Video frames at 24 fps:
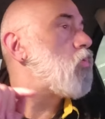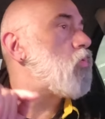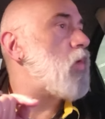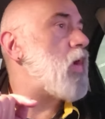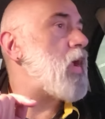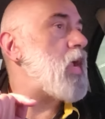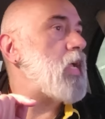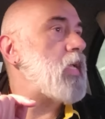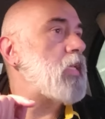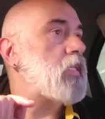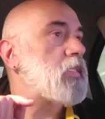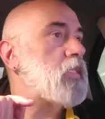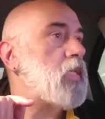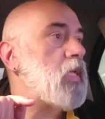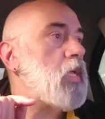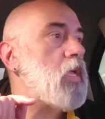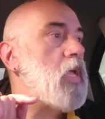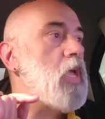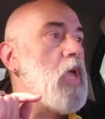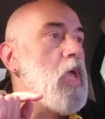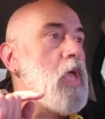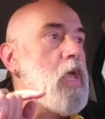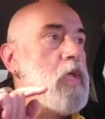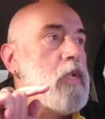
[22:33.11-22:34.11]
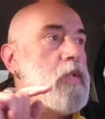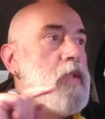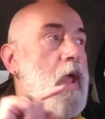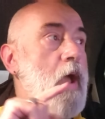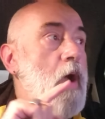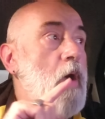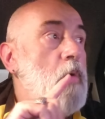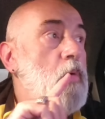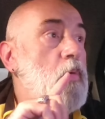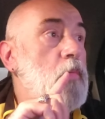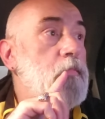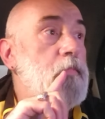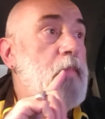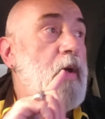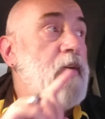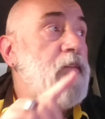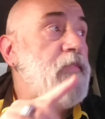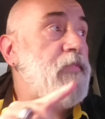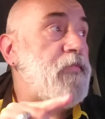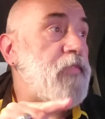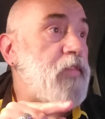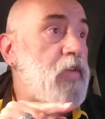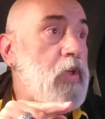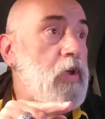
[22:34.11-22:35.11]
Crazy. Now,
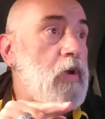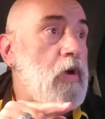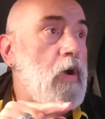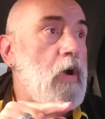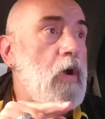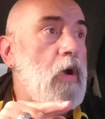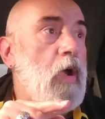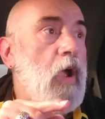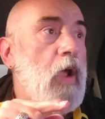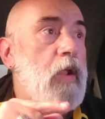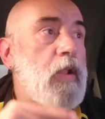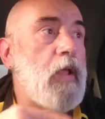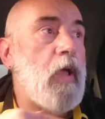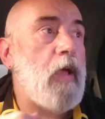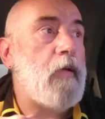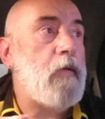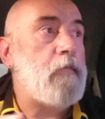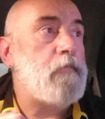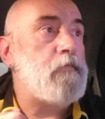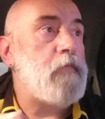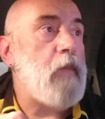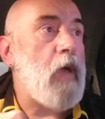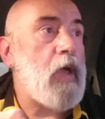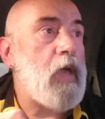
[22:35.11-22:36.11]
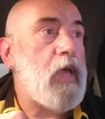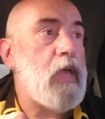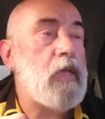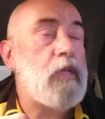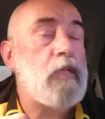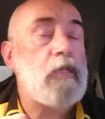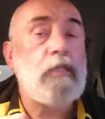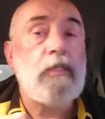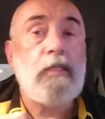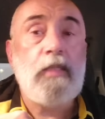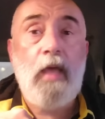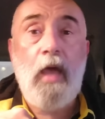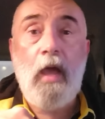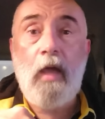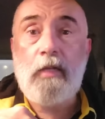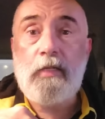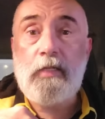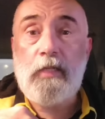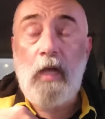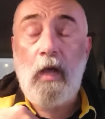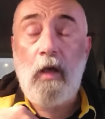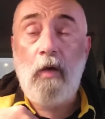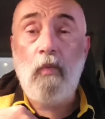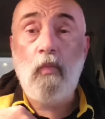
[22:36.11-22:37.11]
my fear and is
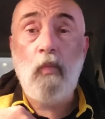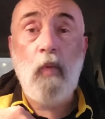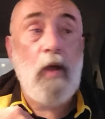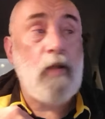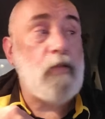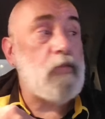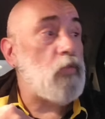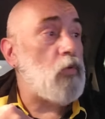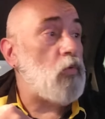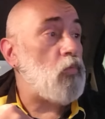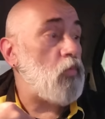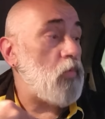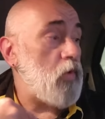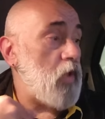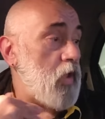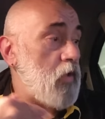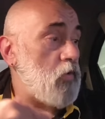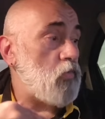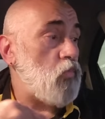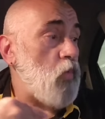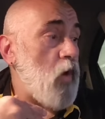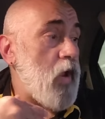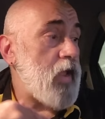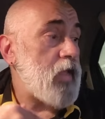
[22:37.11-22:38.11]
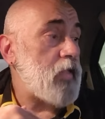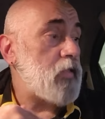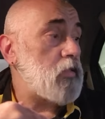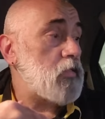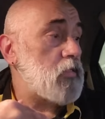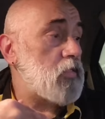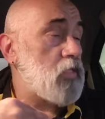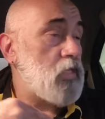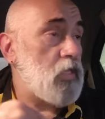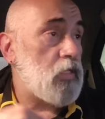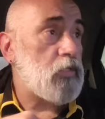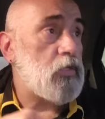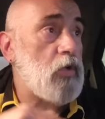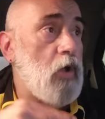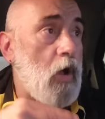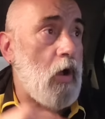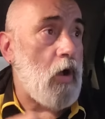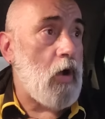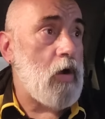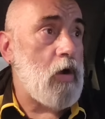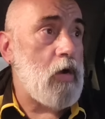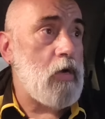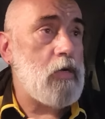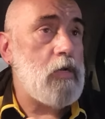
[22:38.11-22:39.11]
that when it rains this
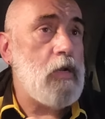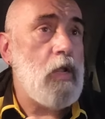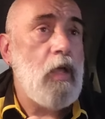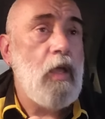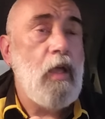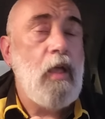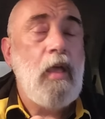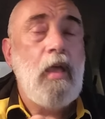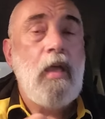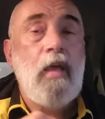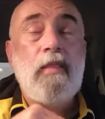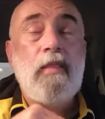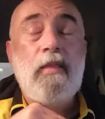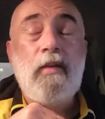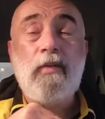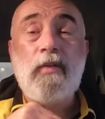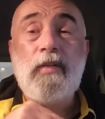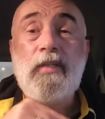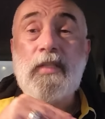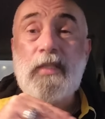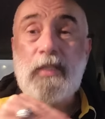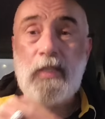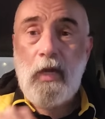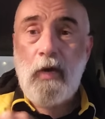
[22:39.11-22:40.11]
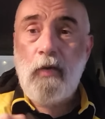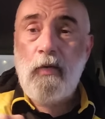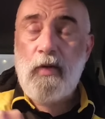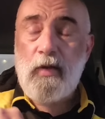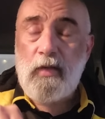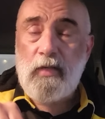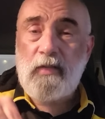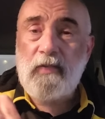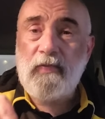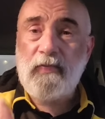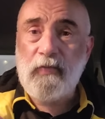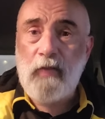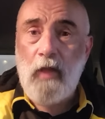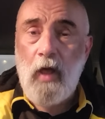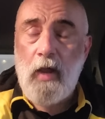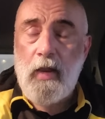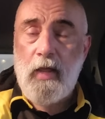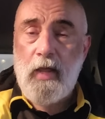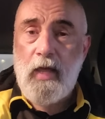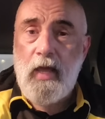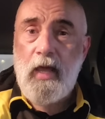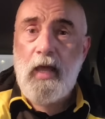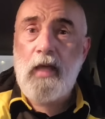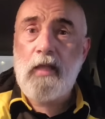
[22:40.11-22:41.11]
hard, there's serious
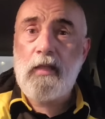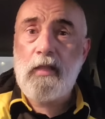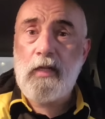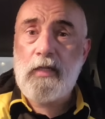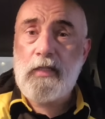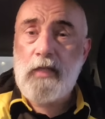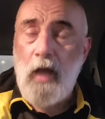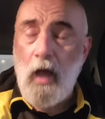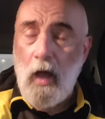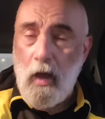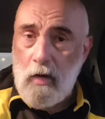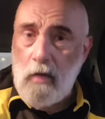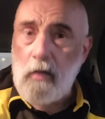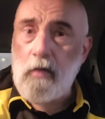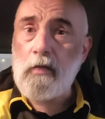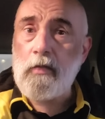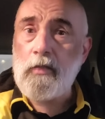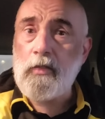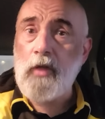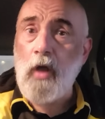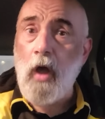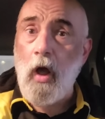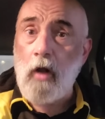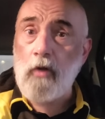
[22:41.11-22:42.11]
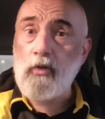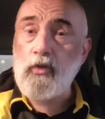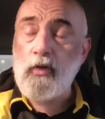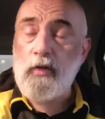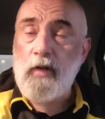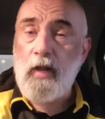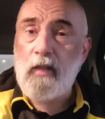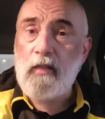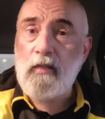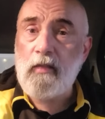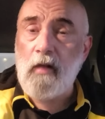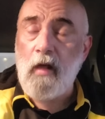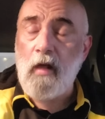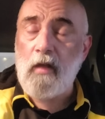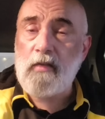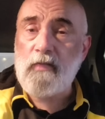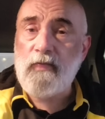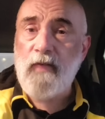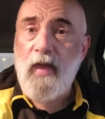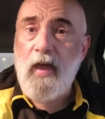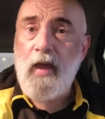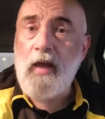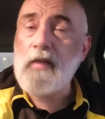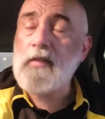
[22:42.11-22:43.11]
flooding in the tunnels underneath
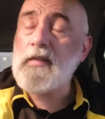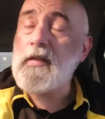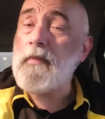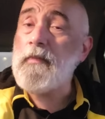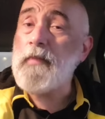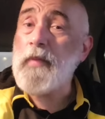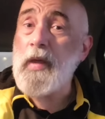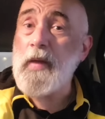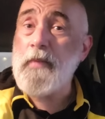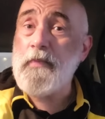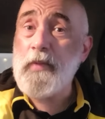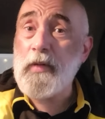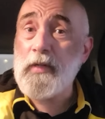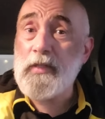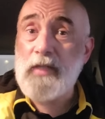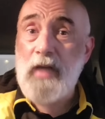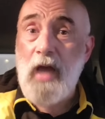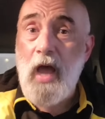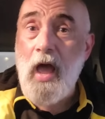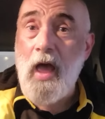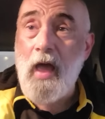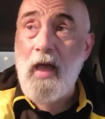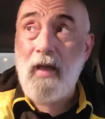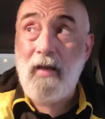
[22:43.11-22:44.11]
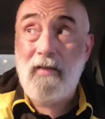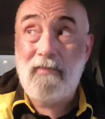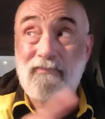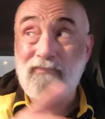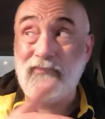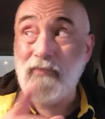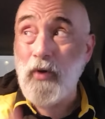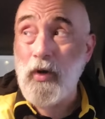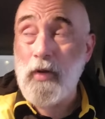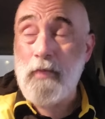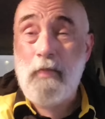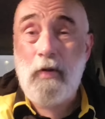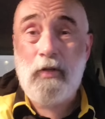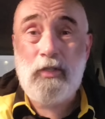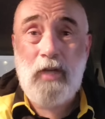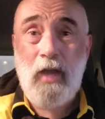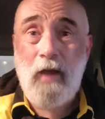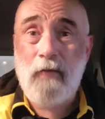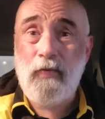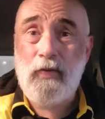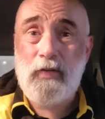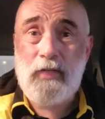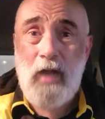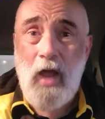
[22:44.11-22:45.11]
Las Vegas, and people die pretty much
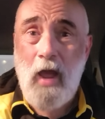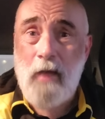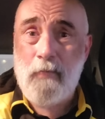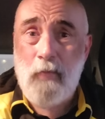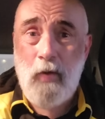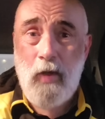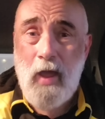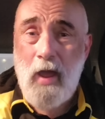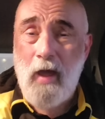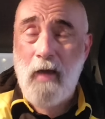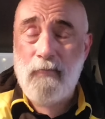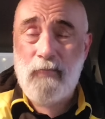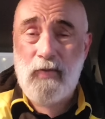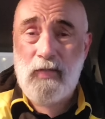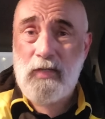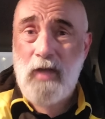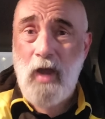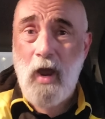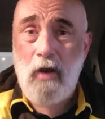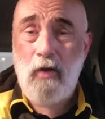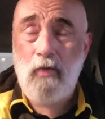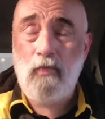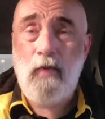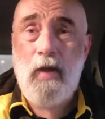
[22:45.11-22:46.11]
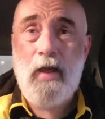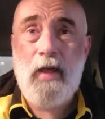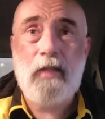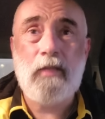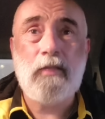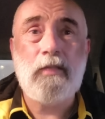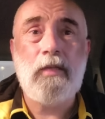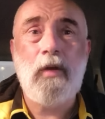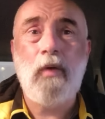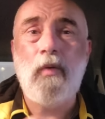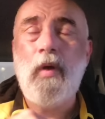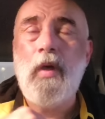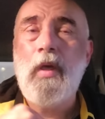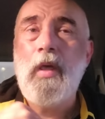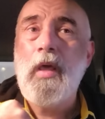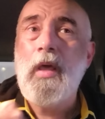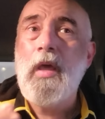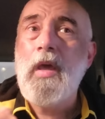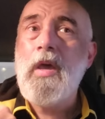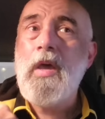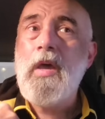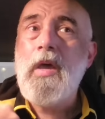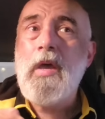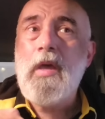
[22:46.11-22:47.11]
every time we have this kind of rain. So
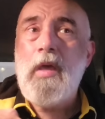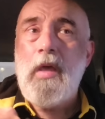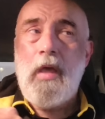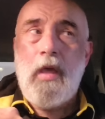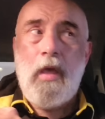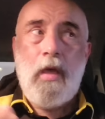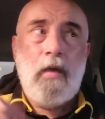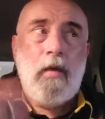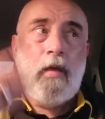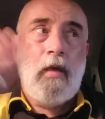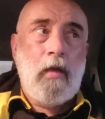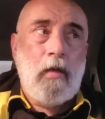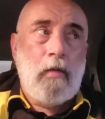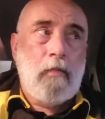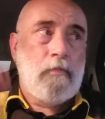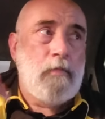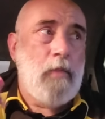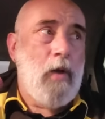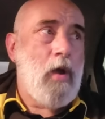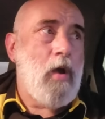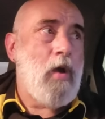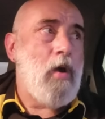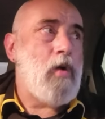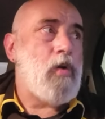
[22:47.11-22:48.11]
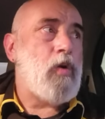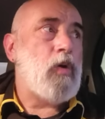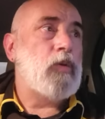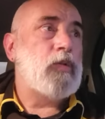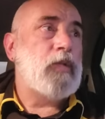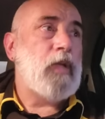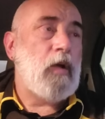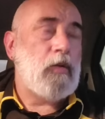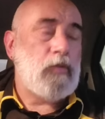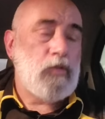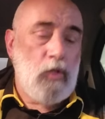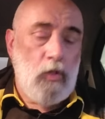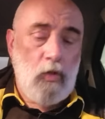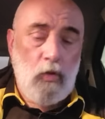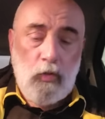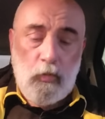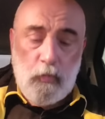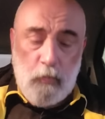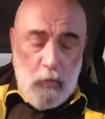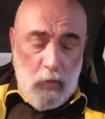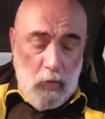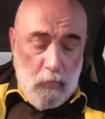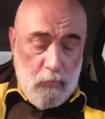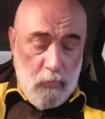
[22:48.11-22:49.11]
my heart goes out to
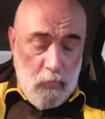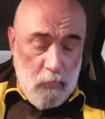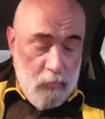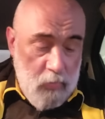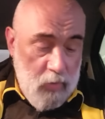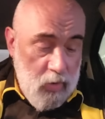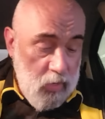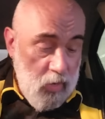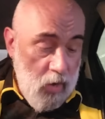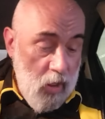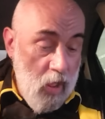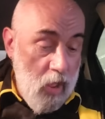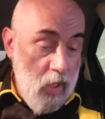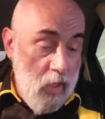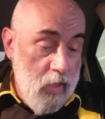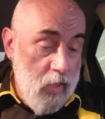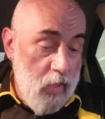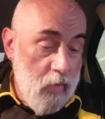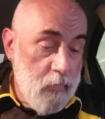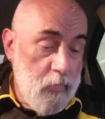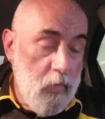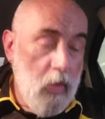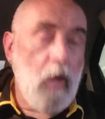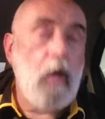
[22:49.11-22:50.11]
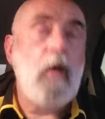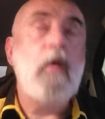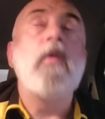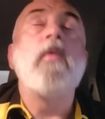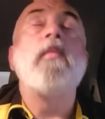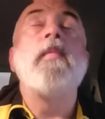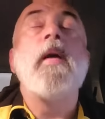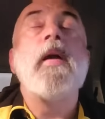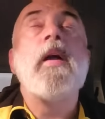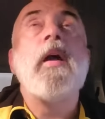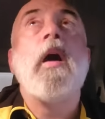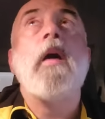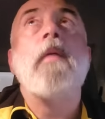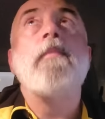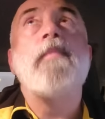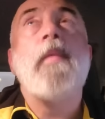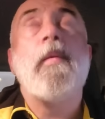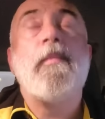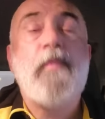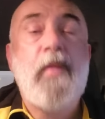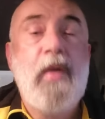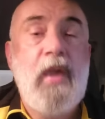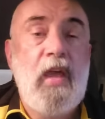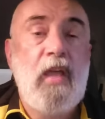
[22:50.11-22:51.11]
those people, but I am, oh my God,
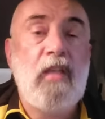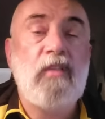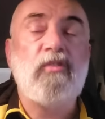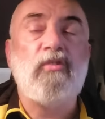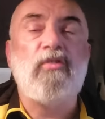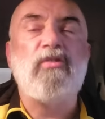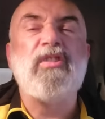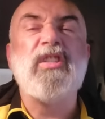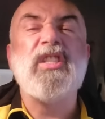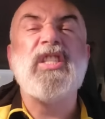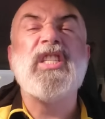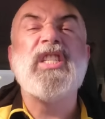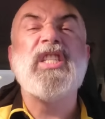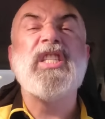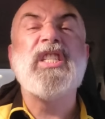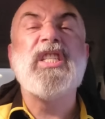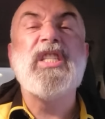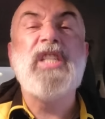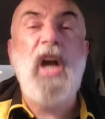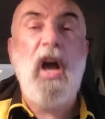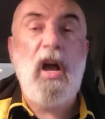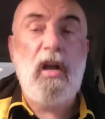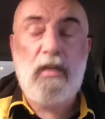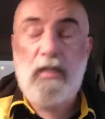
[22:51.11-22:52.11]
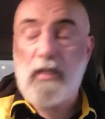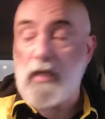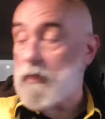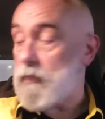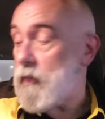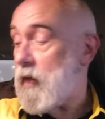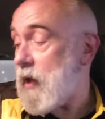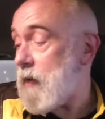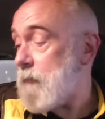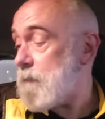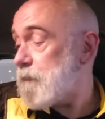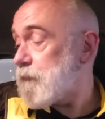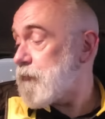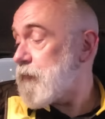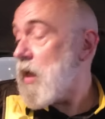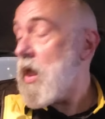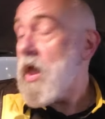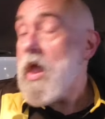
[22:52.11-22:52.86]
my pants are stuck to me.